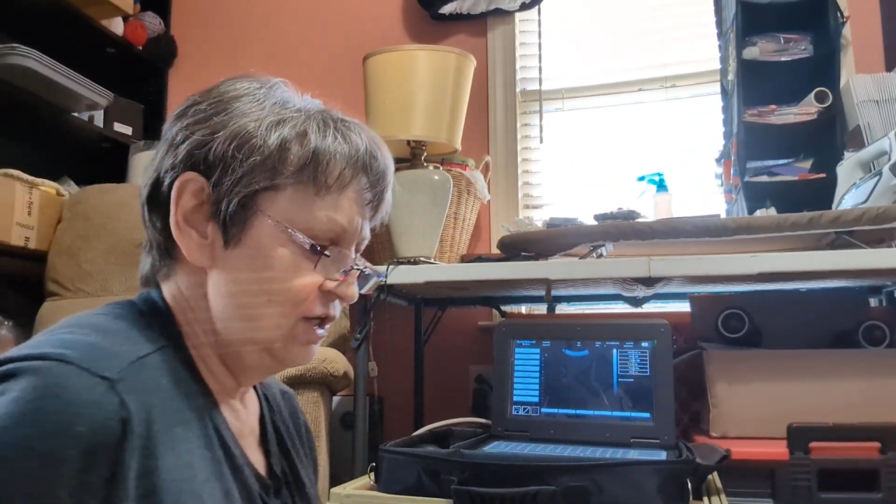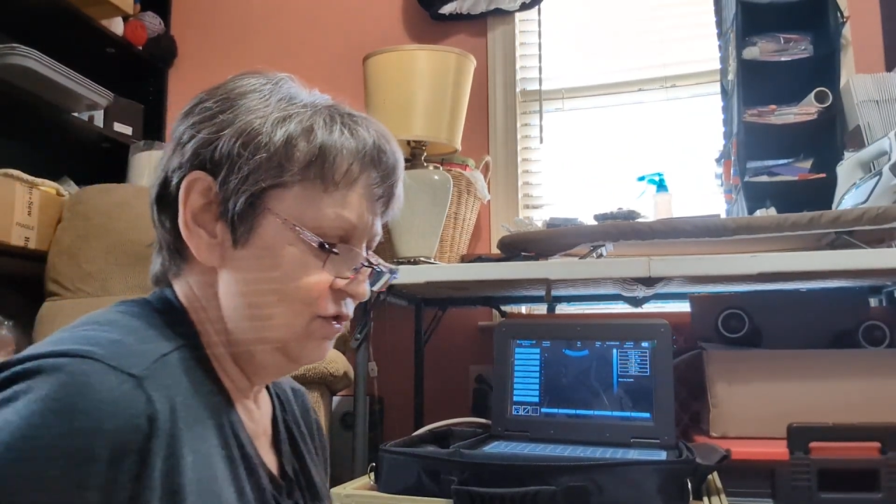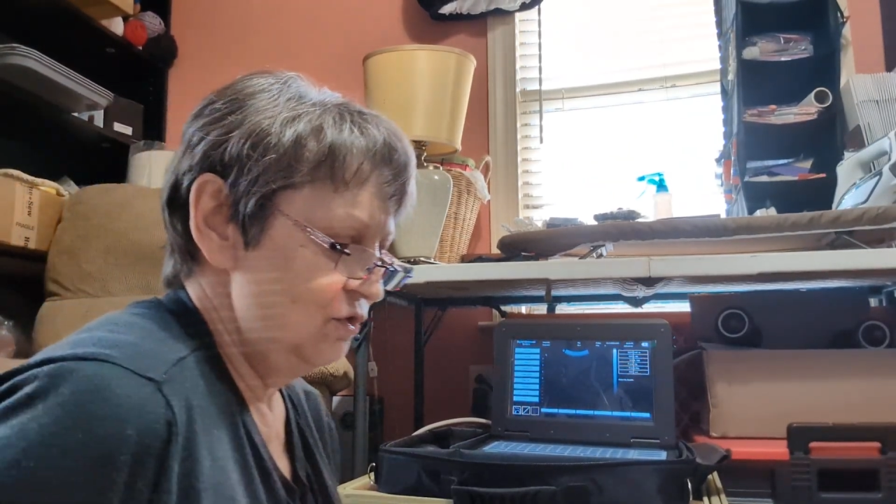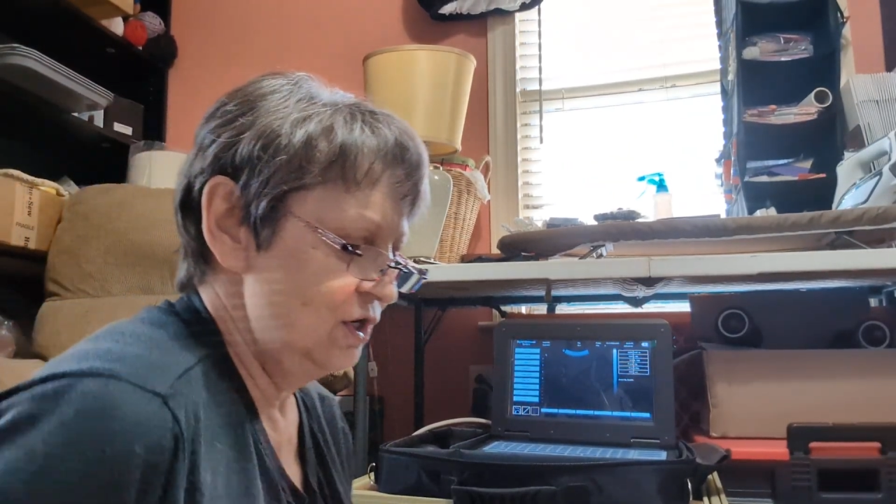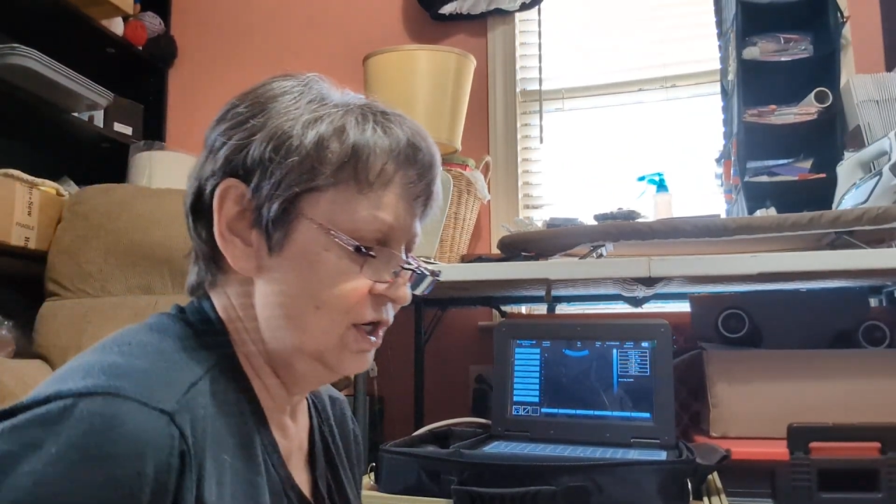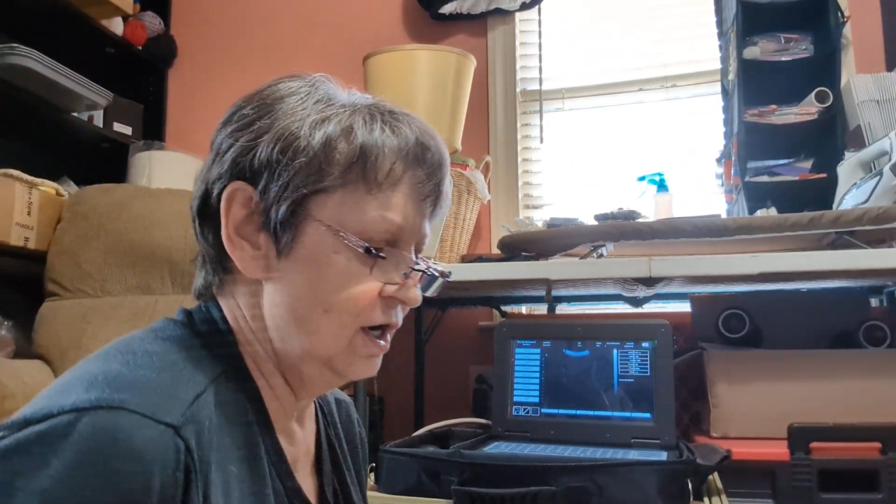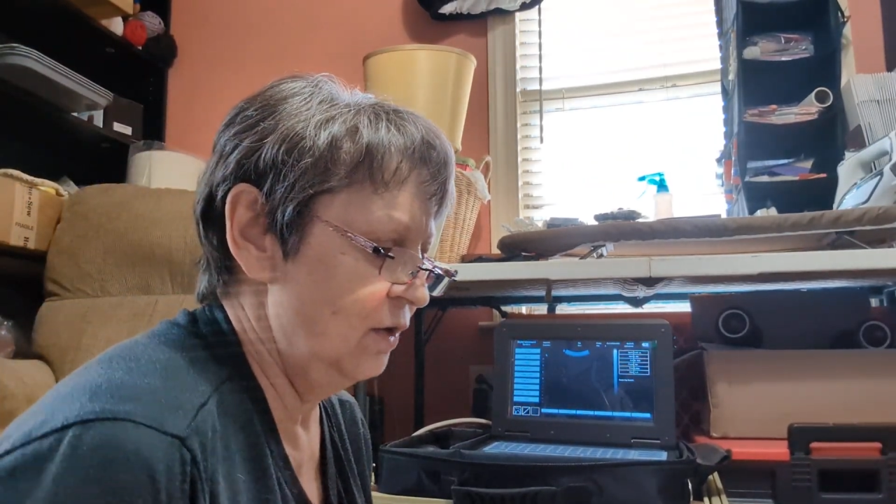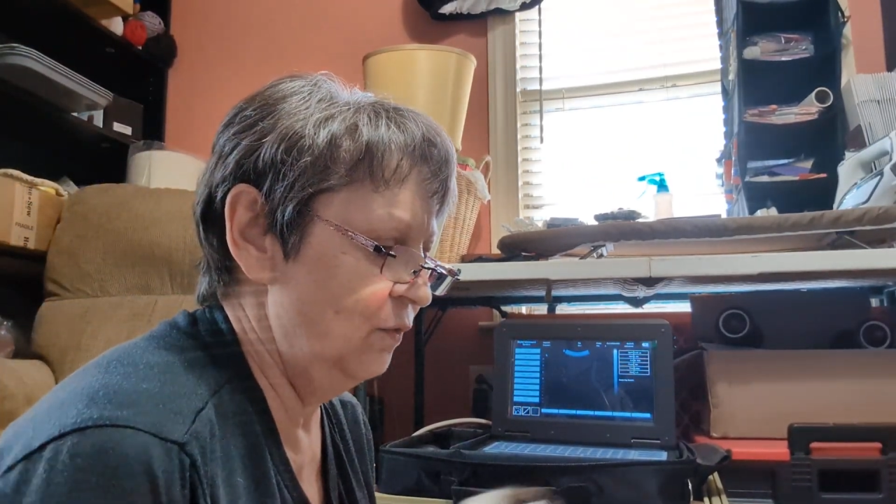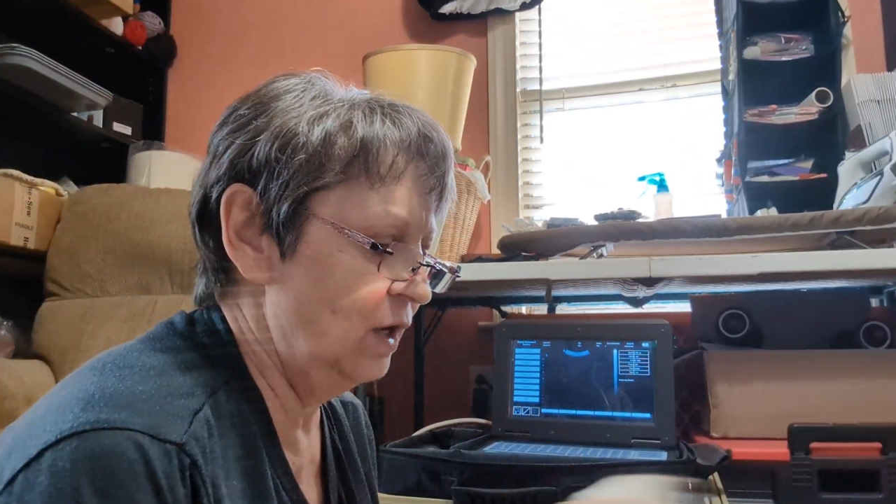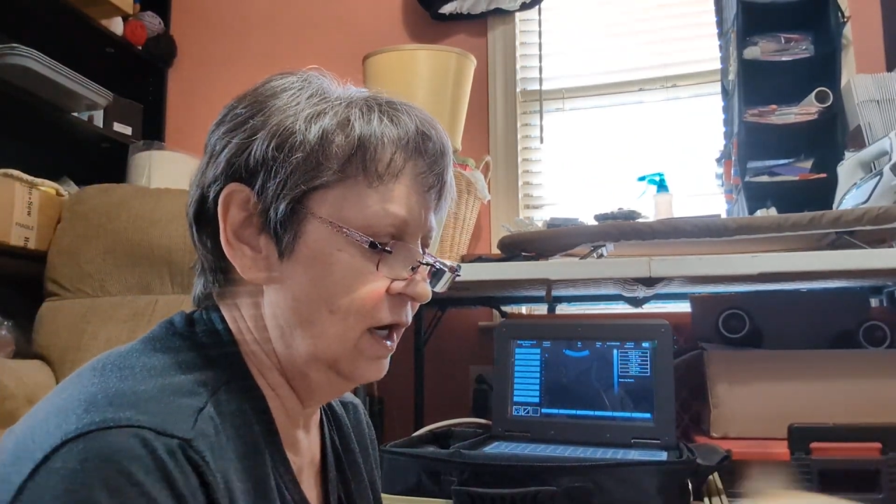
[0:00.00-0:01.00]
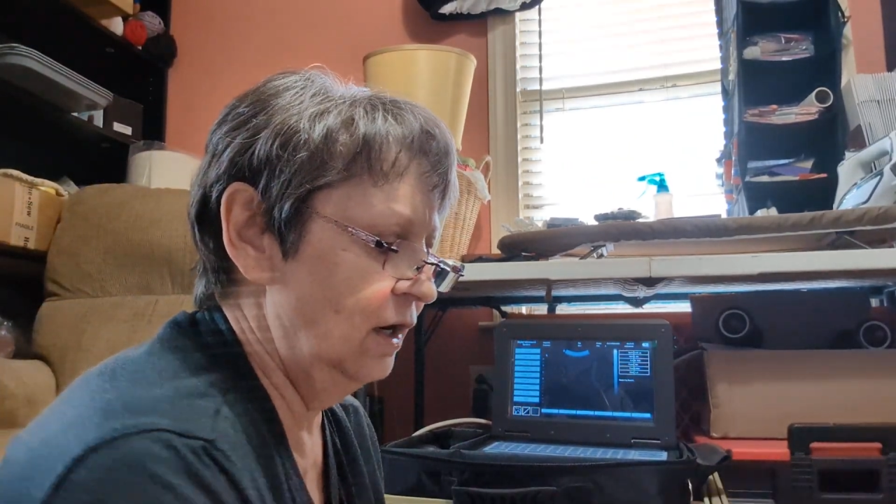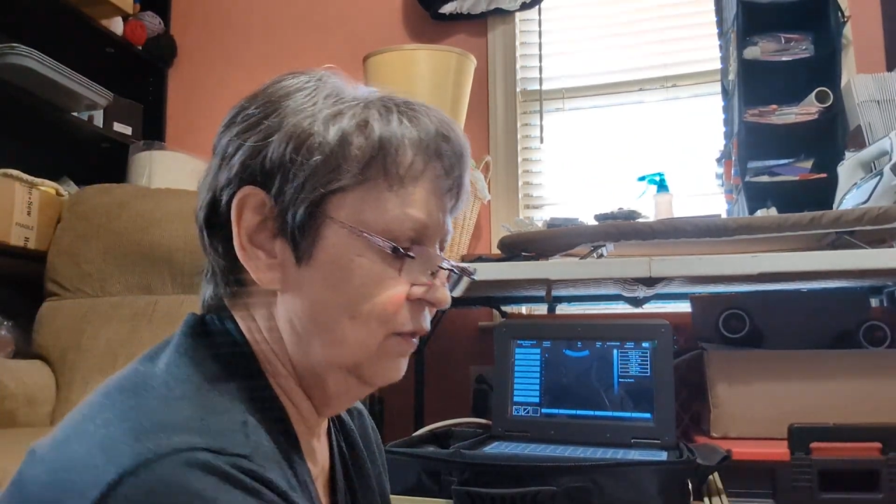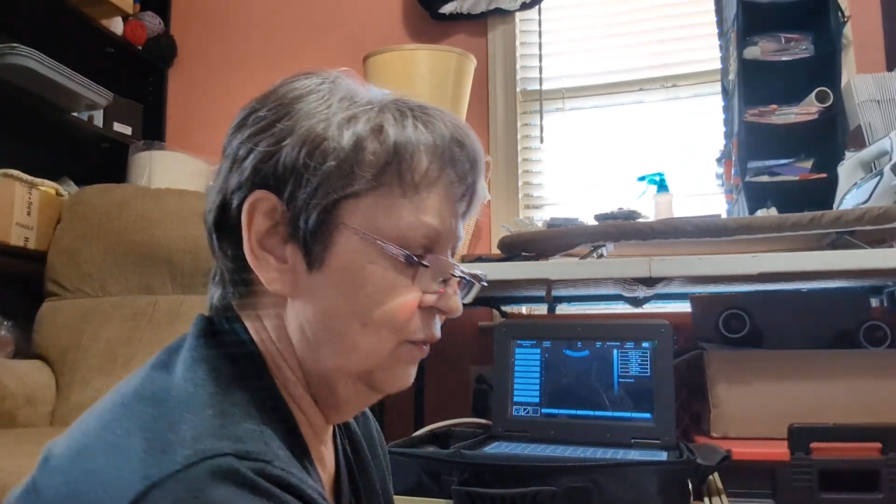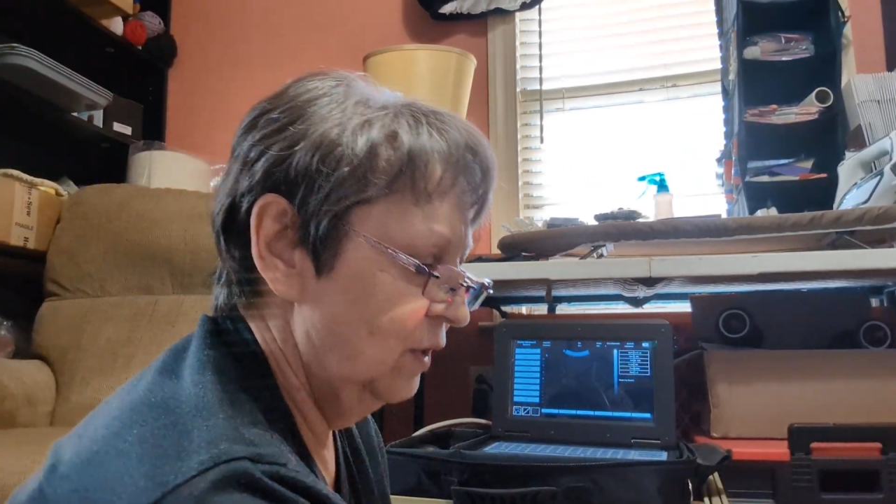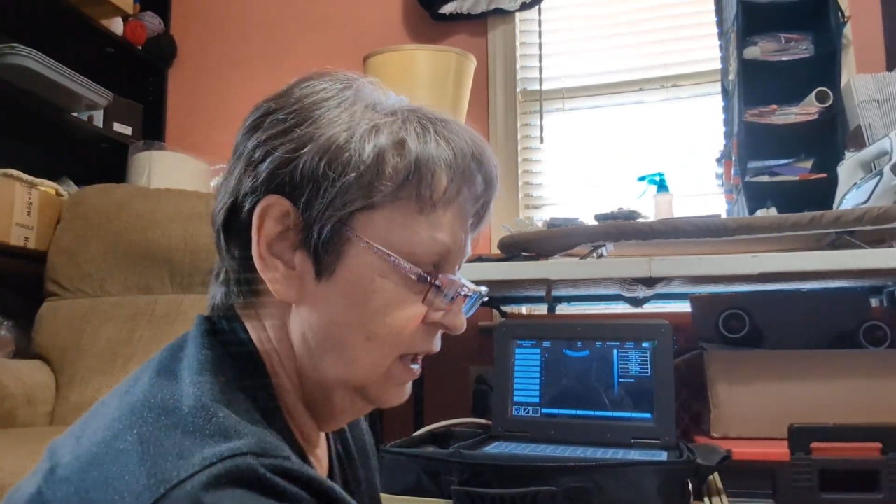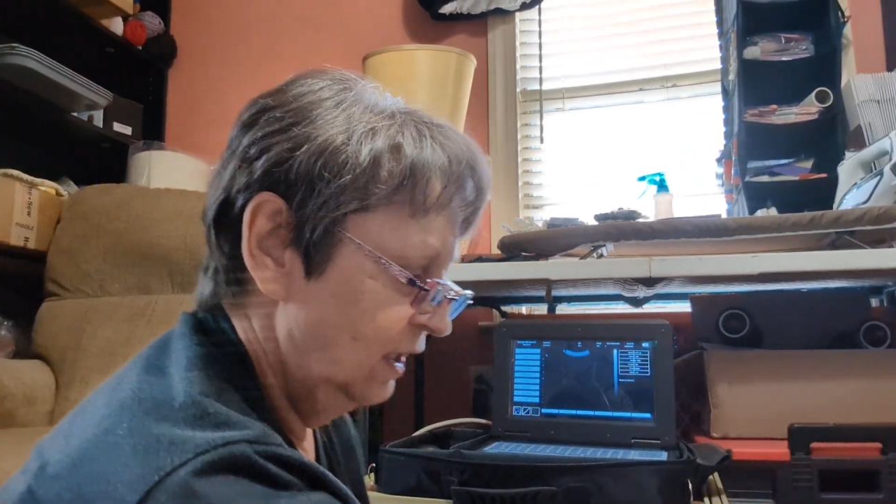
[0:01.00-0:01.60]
you can go. Oh,